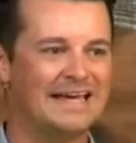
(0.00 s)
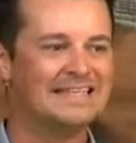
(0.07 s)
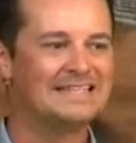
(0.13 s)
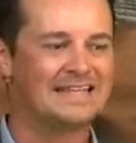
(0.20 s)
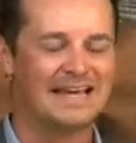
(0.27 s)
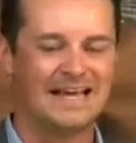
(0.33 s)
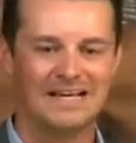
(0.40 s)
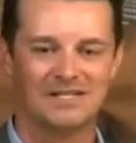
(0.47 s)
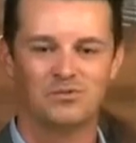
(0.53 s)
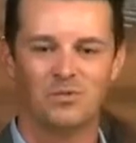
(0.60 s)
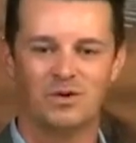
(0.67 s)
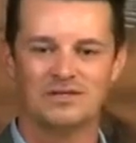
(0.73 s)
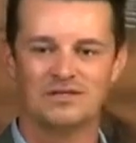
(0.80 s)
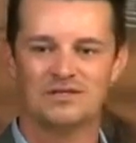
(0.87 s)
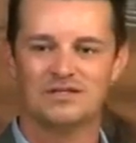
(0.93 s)
is it
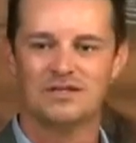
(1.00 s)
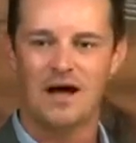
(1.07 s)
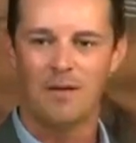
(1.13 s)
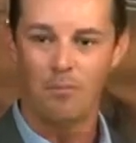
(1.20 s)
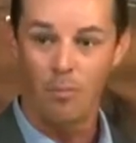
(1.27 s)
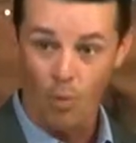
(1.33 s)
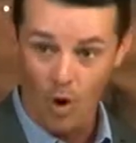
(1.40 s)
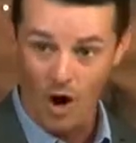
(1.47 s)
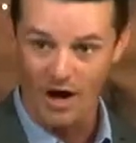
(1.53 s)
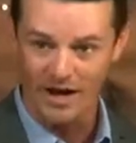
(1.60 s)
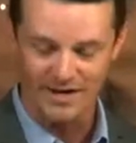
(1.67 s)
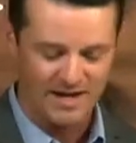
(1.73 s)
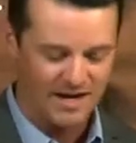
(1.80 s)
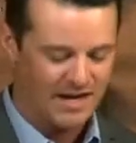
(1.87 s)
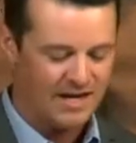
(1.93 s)
when
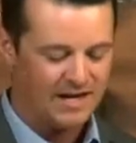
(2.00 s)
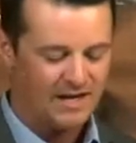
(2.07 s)
someone